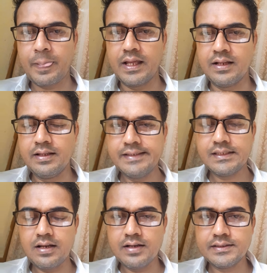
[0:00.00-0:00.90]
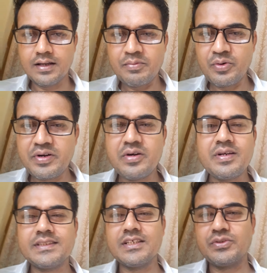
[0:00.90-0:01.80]
in this class I'm going to
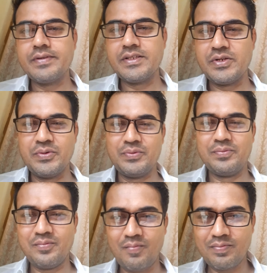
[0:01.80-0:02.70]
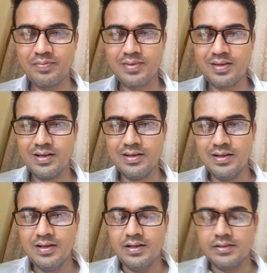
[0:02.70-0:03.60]
discuss with you
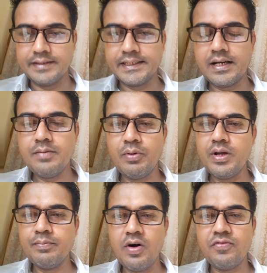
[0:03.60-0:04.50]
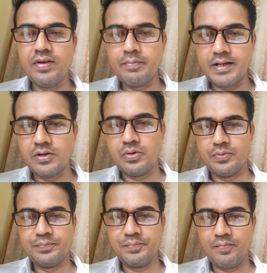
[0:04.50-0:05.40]
the second poem of Flamingo,
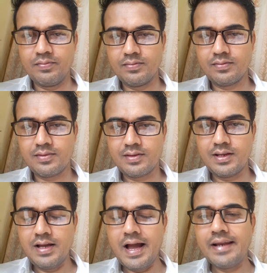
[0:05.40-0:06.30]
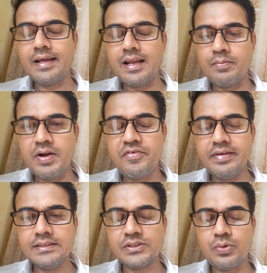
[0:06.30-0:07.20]
an elementary
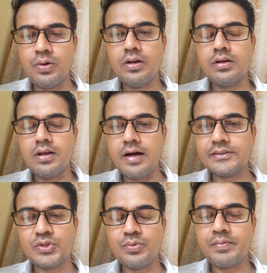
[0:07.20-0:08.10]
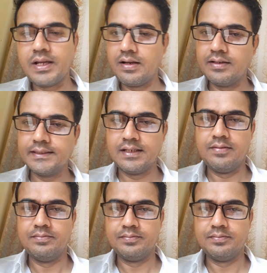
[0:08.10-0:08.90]
school classroom in a slum.